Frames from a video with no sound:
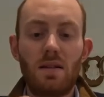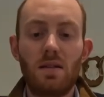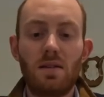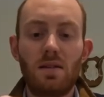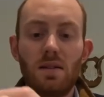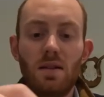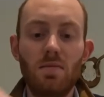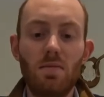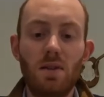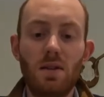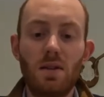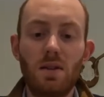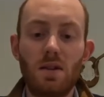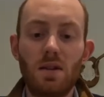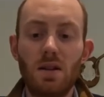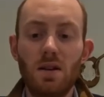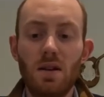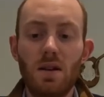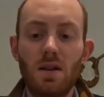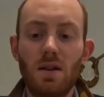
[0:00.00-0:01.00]

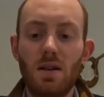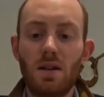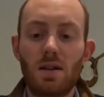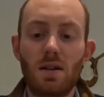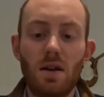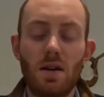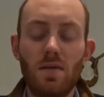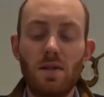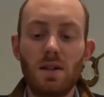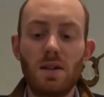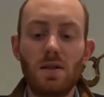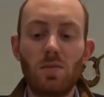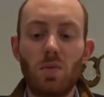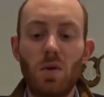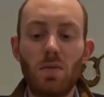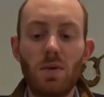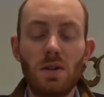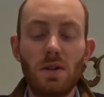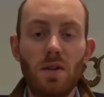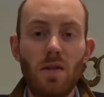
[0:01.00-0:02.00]
This is
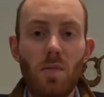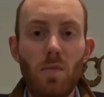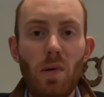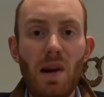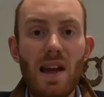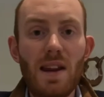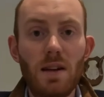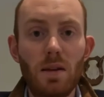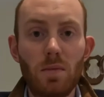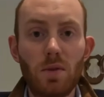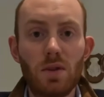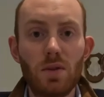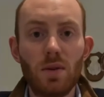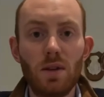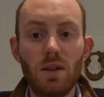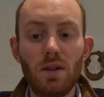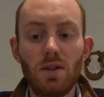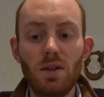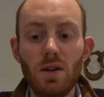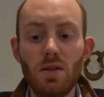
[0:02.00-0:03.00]
probably a sort of blend
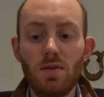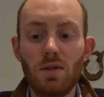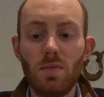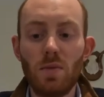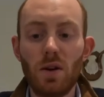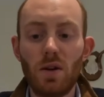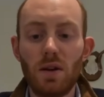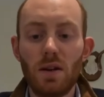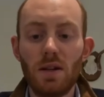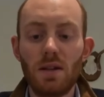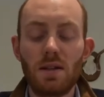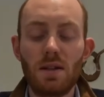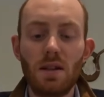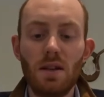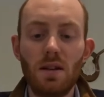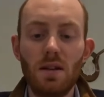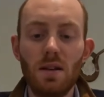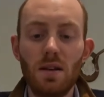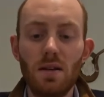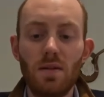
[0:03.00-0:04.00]
between the two, to be honest,
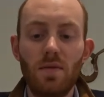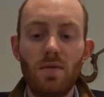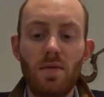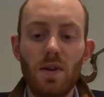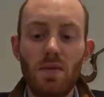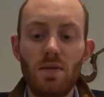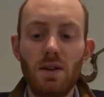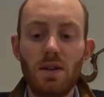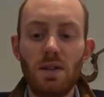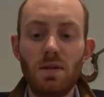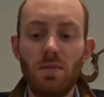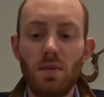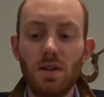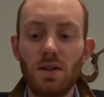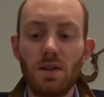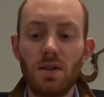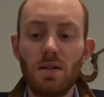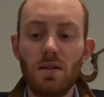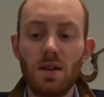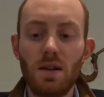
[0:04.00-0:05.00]
in that very similar
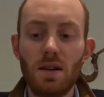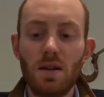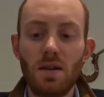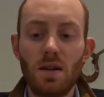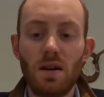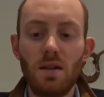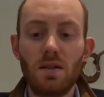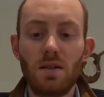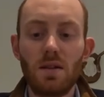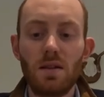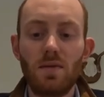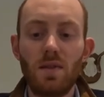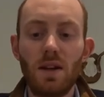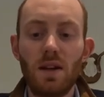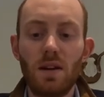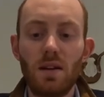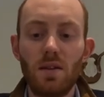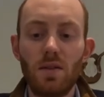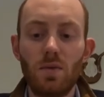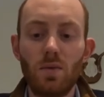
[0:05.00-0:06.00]
to the Hunters of
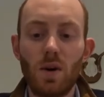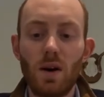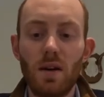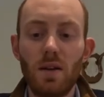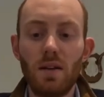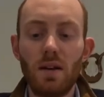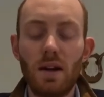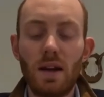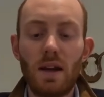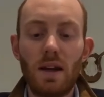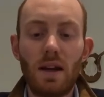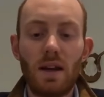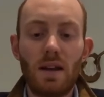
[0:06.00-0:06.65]
England one,